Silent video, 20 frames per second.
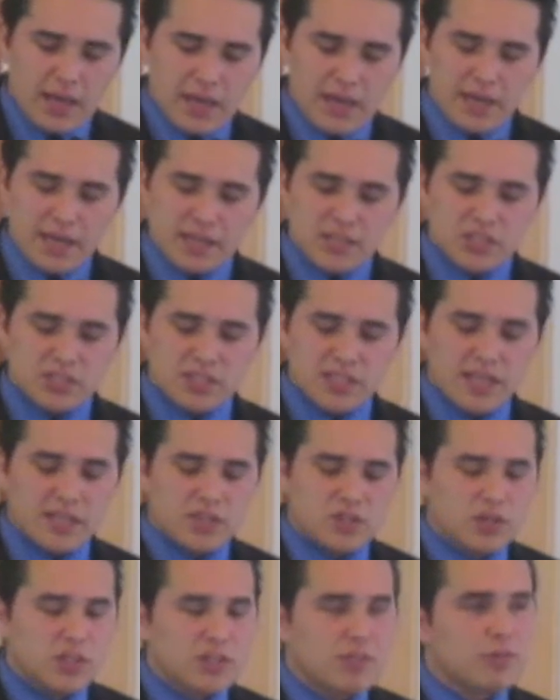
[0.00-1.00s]
And I just
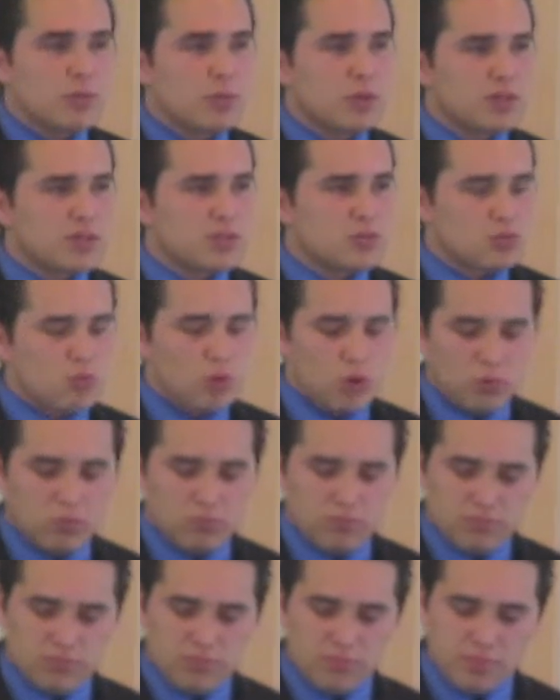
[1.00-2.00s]
like to leave you with this
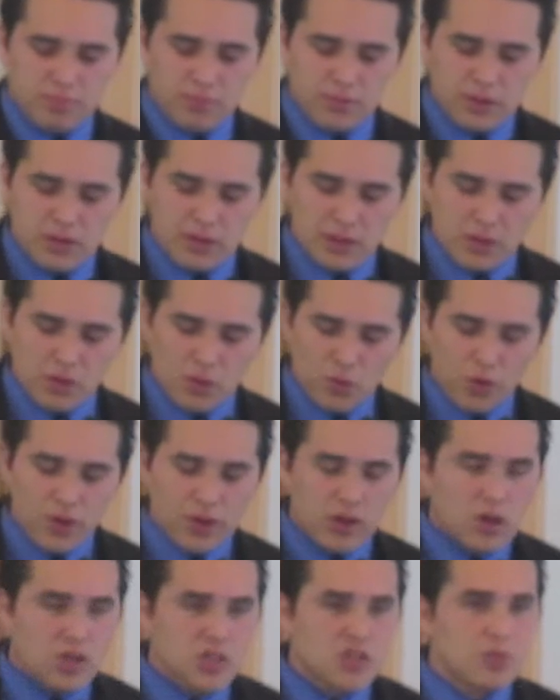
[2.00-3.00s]
quote.
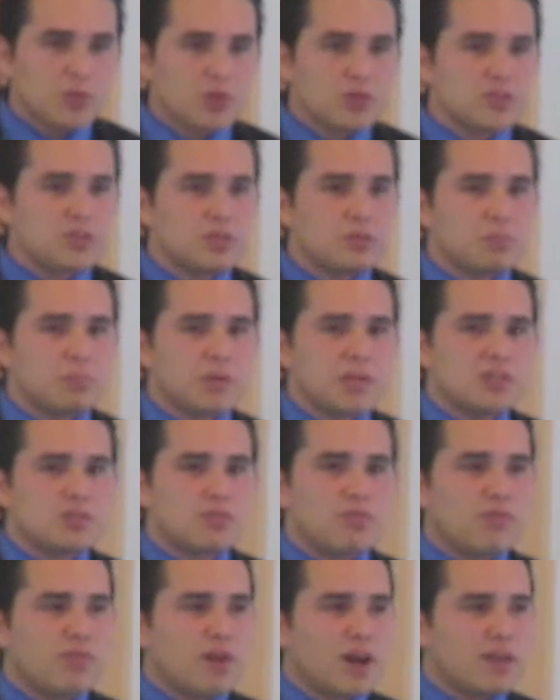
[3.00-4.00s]
Great Controversy, page
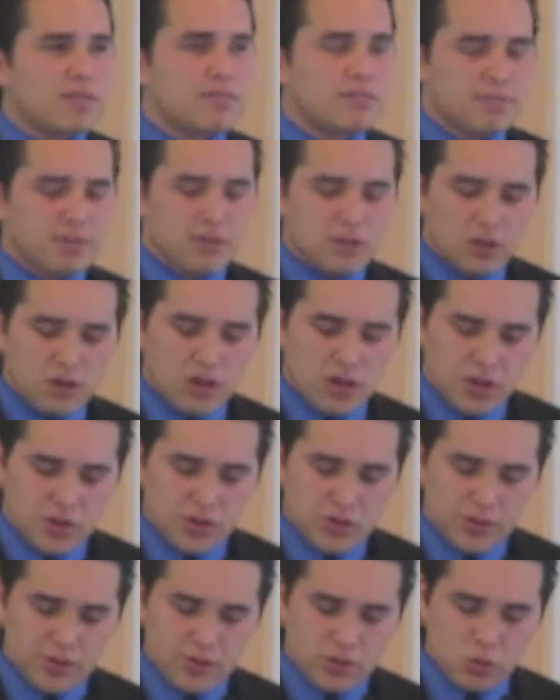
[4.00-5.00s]

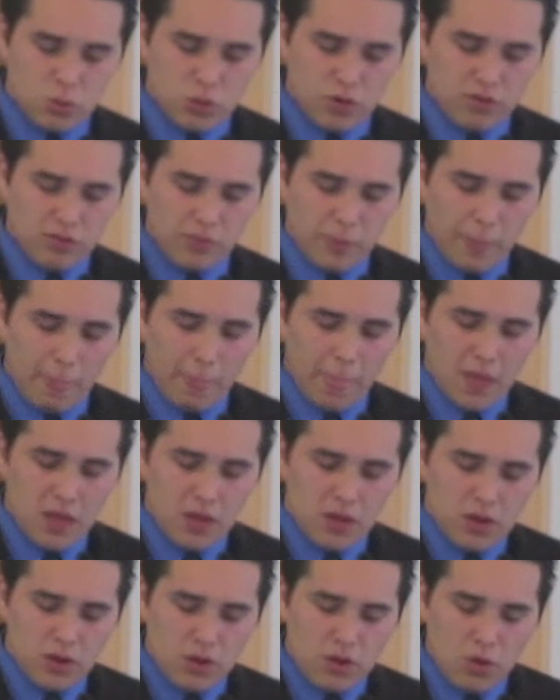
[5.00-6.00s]
512.
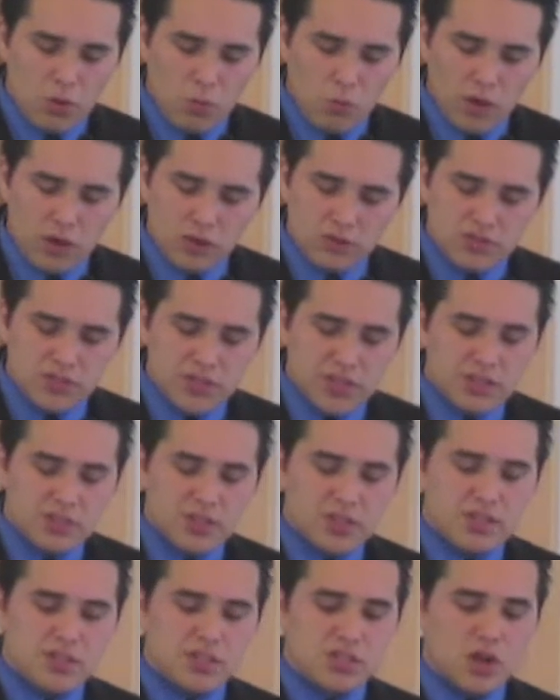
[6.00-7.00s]
While
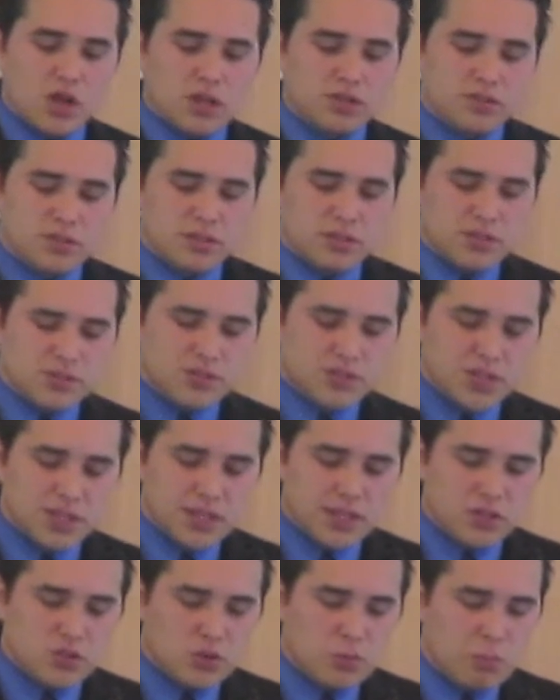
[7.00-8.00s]
Satan is constantly
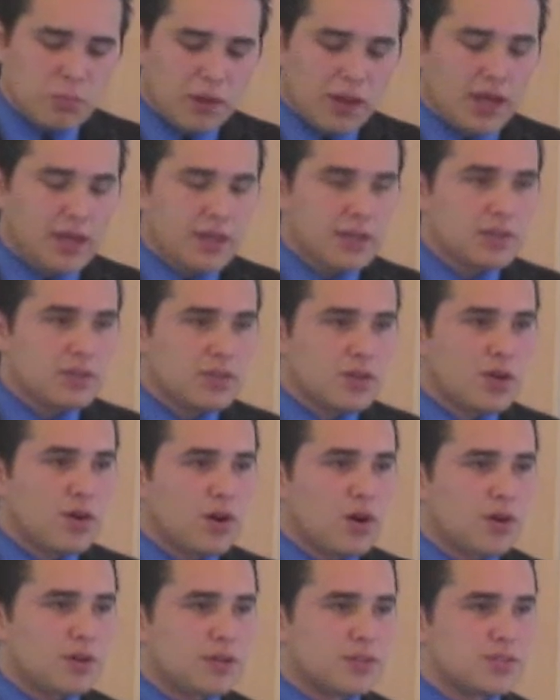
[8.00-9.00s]
seeking to blind their
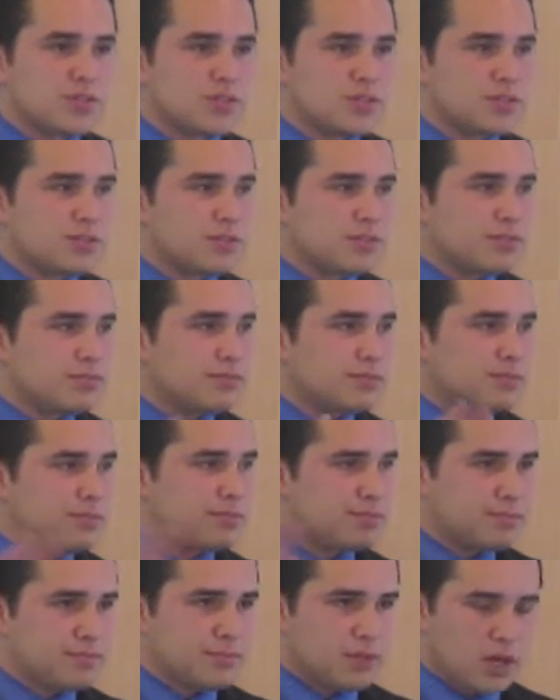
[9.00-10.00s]
hearts,
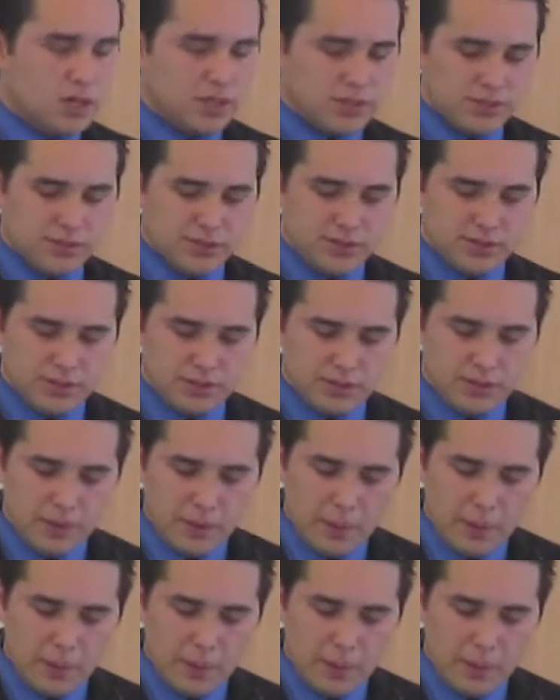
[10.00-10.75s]
us,